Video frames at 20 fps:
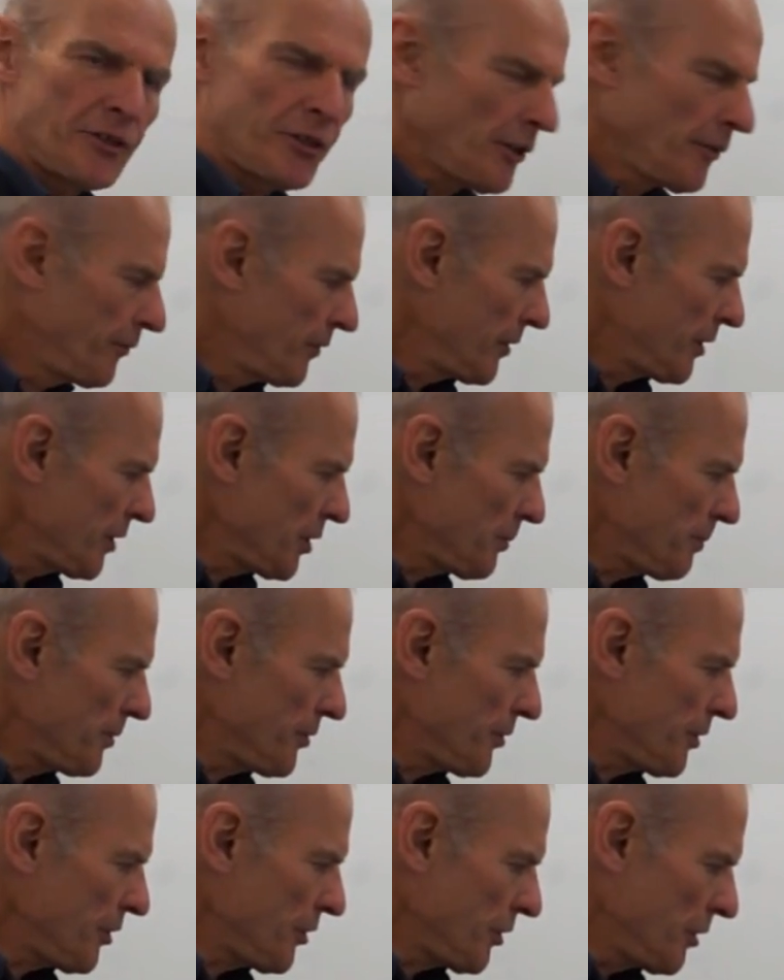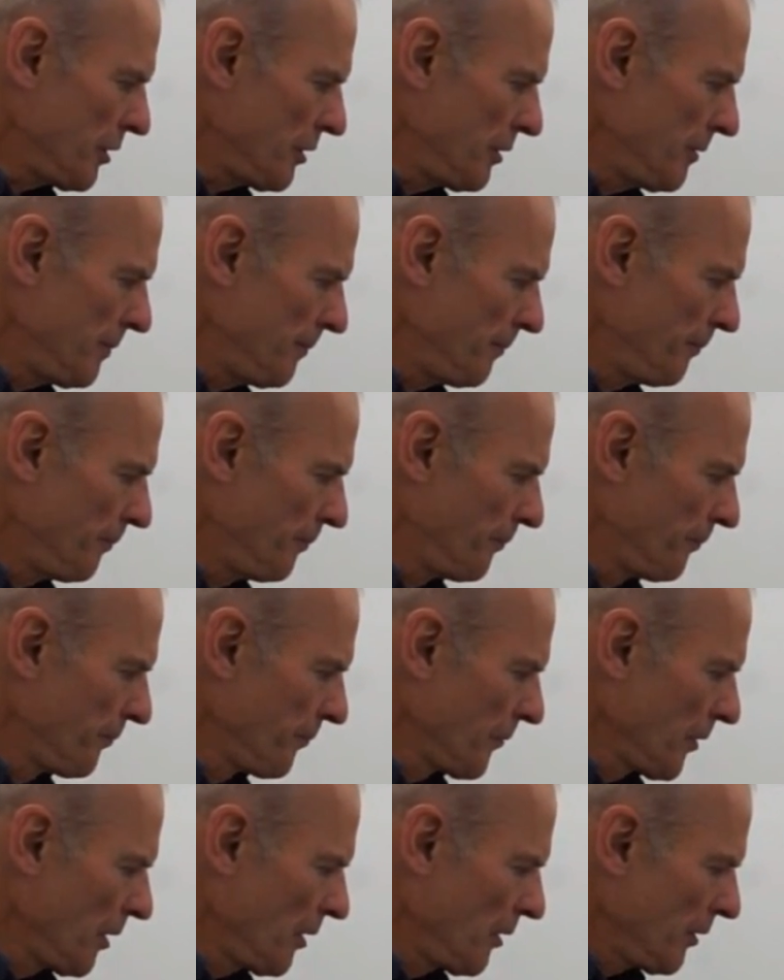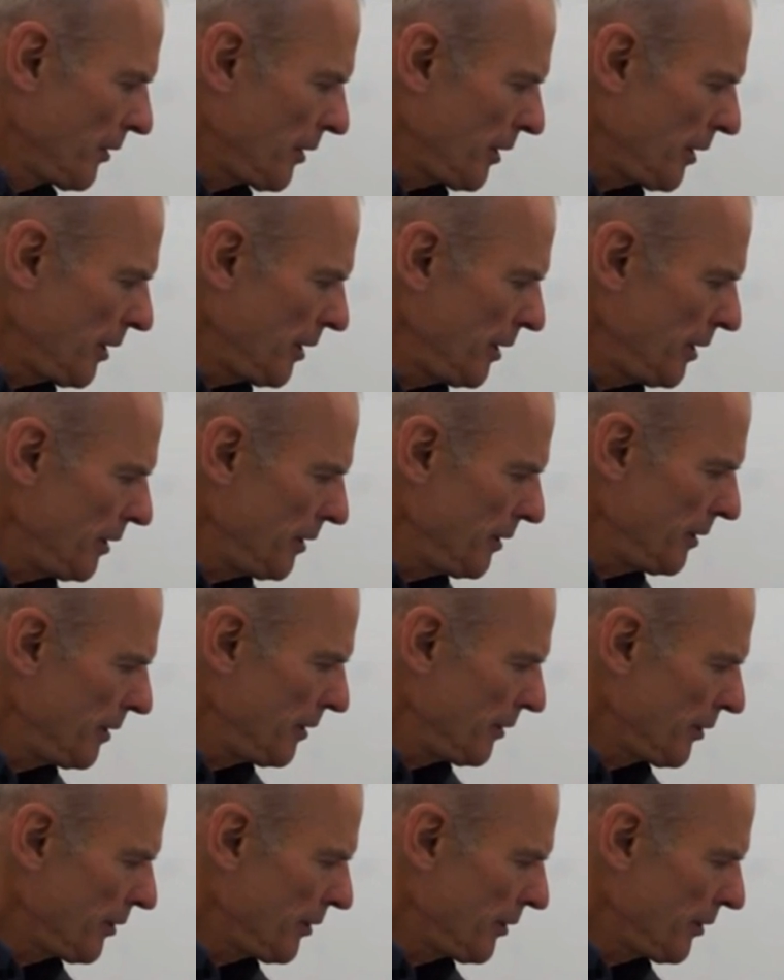so for this position, the